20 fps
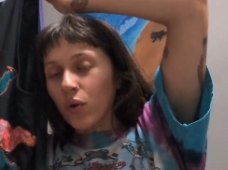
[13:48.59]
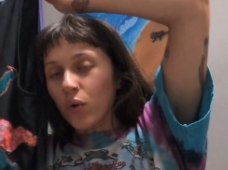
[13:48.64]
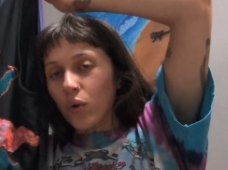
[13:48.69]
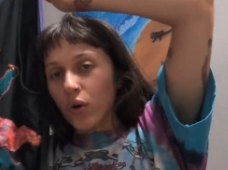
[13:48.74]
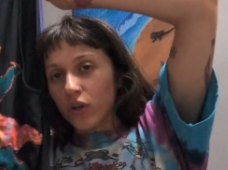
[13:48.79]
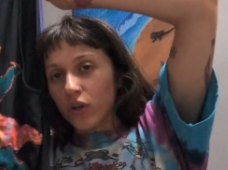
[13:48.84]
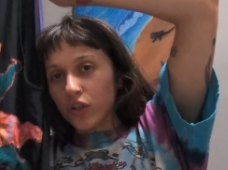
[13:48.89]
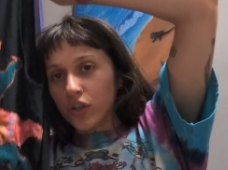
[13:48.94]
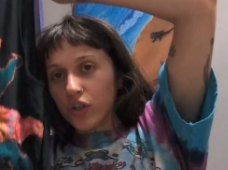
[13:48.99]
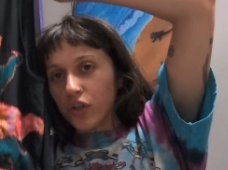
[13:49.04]

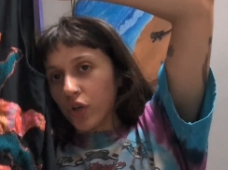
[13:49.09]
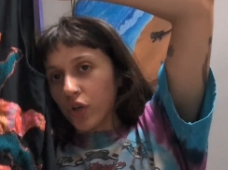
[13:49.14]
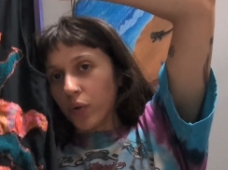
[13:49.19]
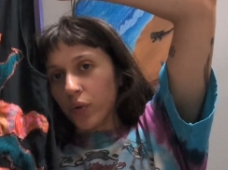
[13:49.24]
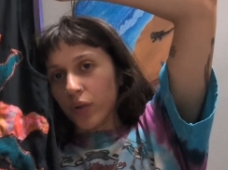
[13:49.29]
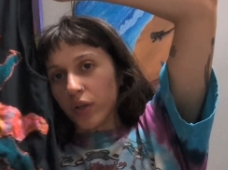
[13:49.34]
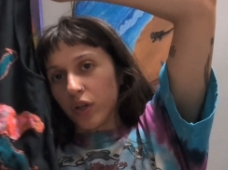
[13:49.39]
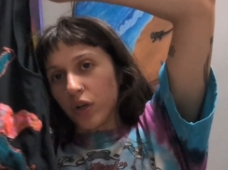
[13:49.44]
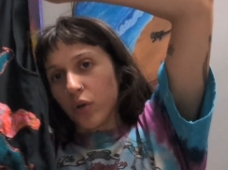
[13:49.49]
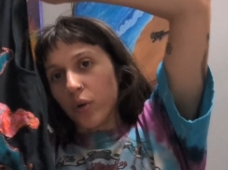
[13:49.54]
or I'll just show you
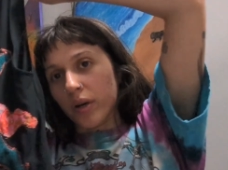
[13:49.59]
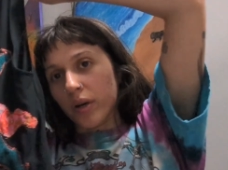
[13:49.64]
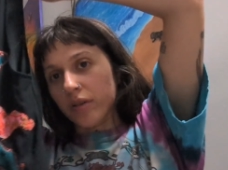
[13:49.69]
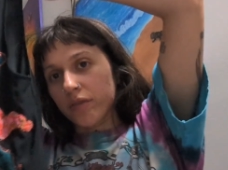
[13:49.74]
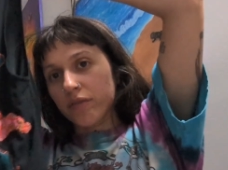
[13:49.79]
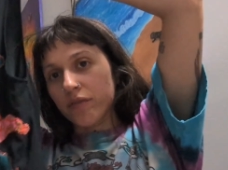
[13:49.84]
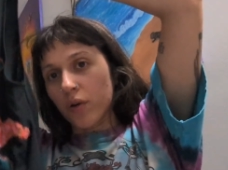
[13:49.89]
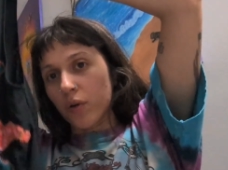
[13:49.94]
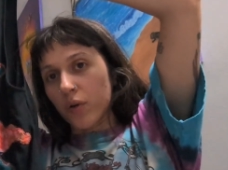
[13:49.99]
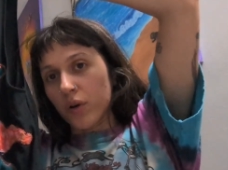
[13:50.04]
like a quick
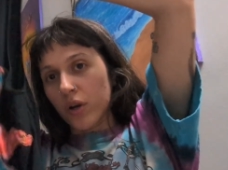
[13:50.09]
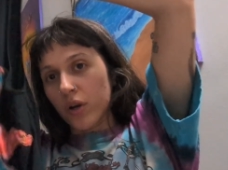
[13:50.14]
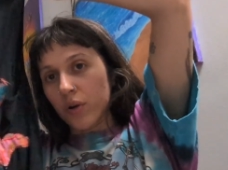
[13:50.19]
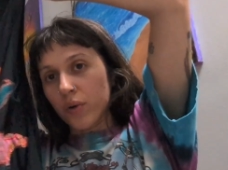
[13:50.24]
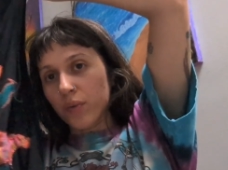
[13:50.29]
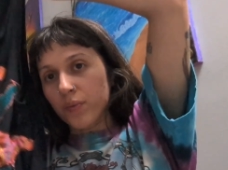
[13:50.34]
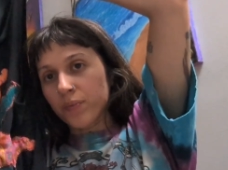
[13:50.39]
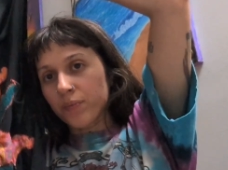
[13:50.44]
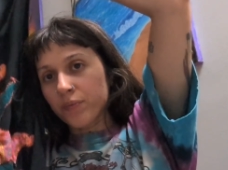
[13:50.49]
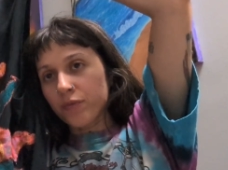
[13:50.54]

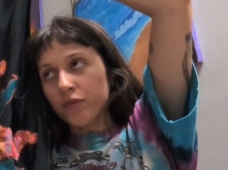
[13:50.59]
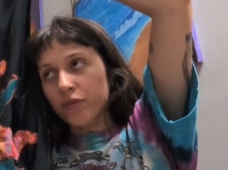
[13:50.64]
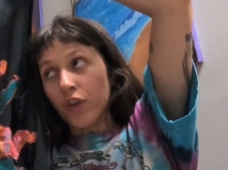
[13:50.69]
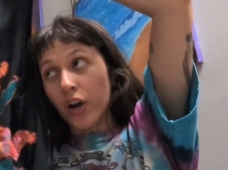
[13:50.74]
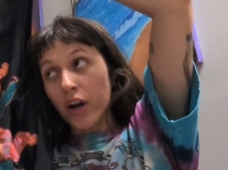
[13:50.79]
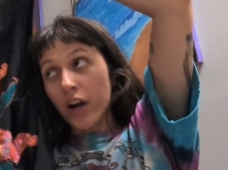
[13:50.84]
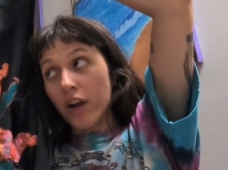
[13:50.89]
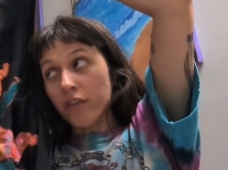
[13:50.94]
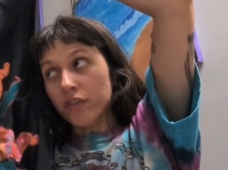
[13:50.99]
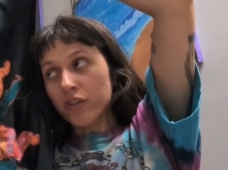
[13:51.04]
photo
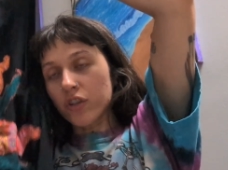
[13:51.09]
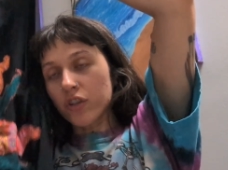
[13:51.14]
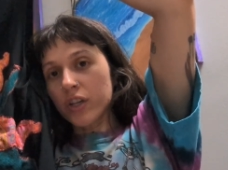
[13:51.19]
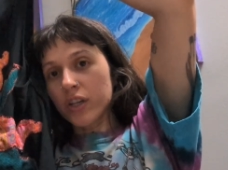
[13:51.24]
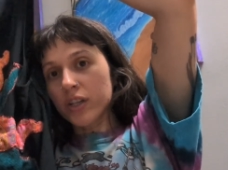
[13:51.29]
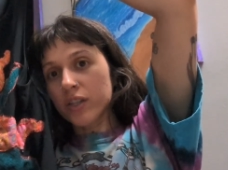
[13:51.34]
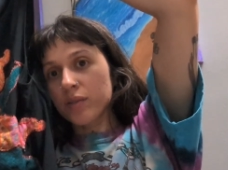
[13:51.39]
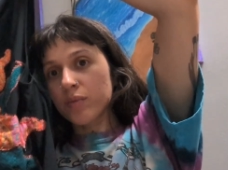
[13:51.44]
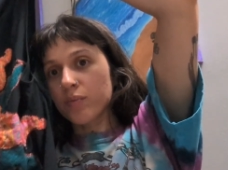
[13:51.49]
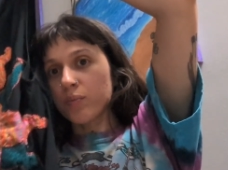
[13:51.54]
right after
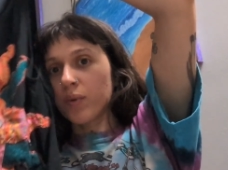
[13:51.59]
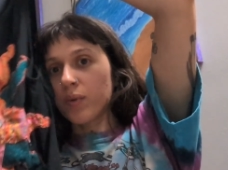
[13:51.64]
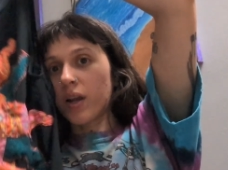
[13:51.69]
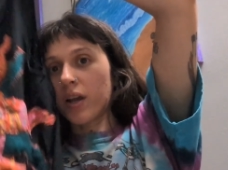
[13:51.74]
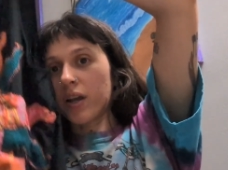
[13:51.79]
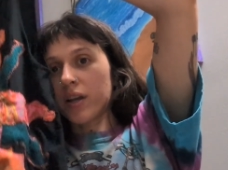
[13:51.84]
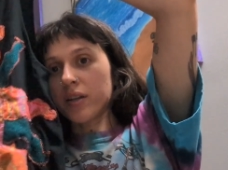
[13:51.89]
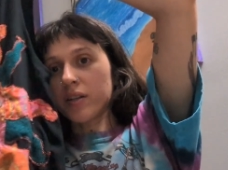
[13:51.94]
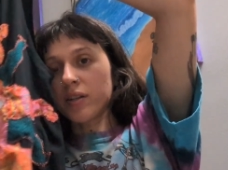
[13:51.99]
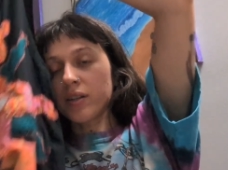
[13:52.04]
this when
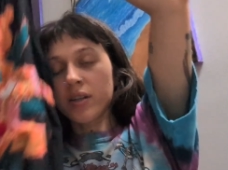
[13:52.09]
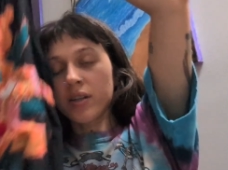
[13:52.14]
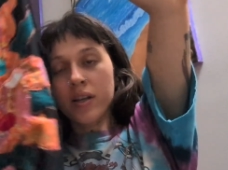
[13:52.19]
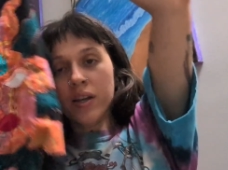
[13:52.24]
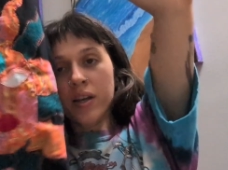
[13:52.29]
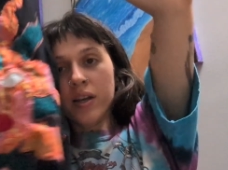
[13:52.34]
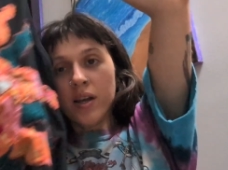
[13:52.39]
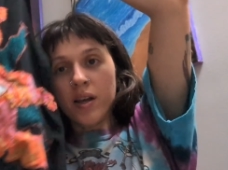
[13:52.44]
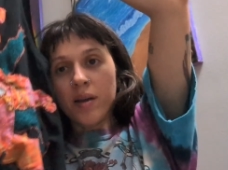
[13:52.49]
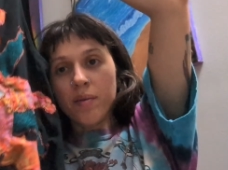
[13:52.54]
I
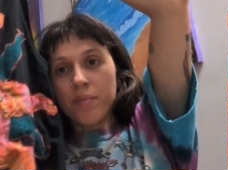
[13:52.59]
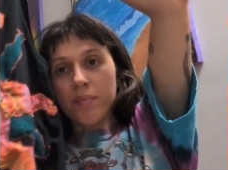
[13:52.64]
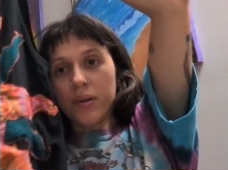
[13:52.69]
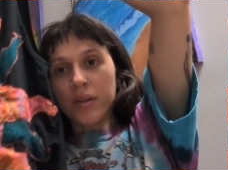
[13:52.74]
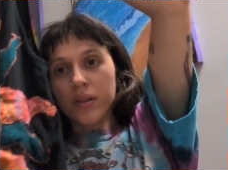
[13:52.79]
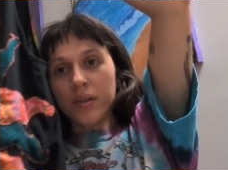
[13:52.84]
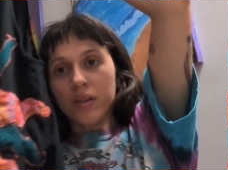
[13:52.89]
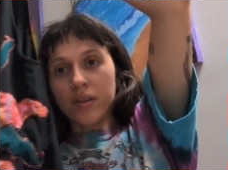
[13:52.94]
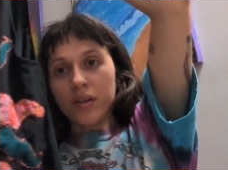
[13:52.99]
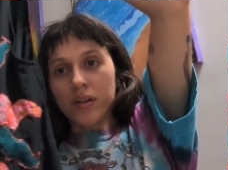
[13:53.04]

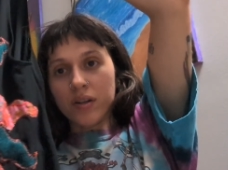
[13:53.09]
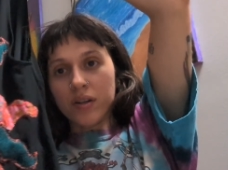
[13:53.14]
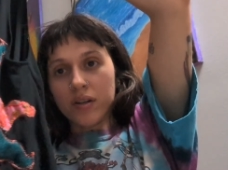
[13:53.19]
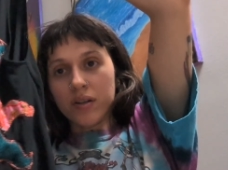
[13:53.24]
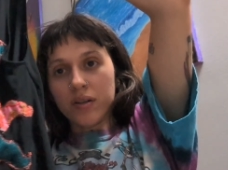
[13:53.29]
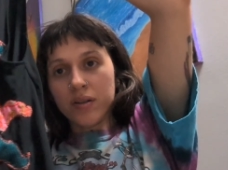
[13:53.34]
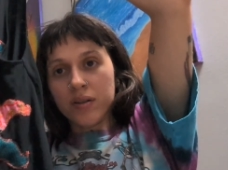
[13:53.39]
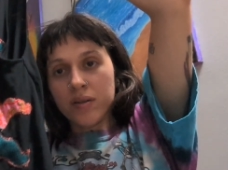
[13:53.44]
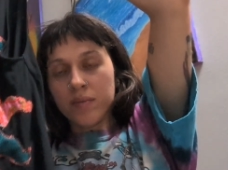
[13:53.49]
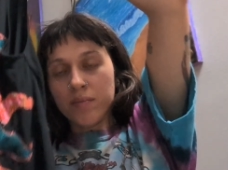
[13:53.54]
put
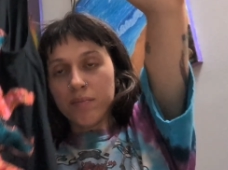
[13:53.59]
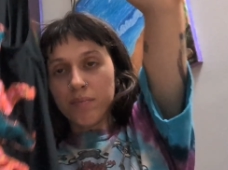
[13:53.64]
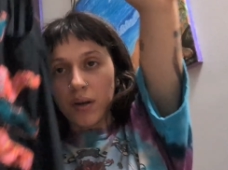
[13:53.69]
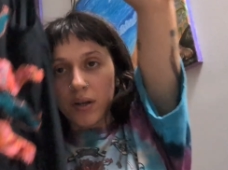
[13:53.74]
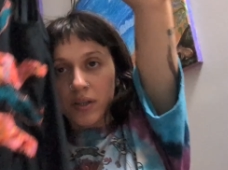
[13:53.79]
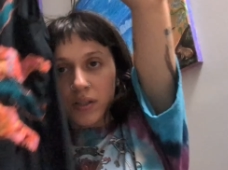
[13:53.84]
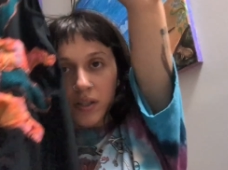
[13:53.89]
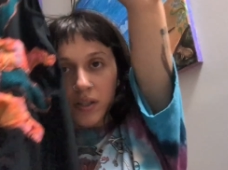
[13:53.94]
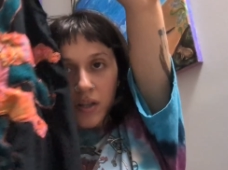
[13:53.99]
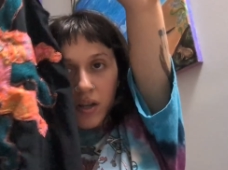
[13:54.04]
the
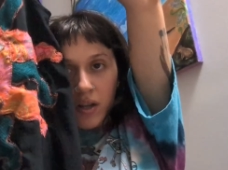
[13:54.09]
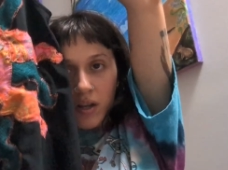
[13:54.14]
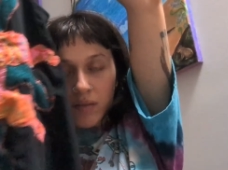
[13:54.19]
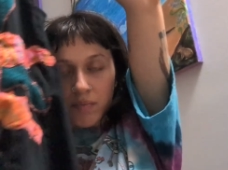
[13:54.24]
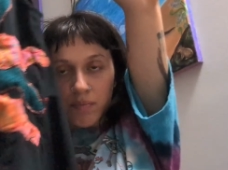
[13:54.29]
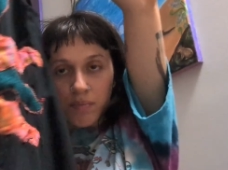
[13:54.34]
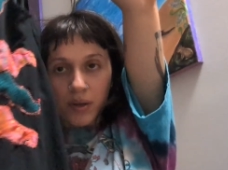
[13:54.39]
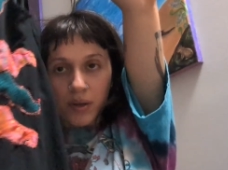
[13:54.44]
buttons on.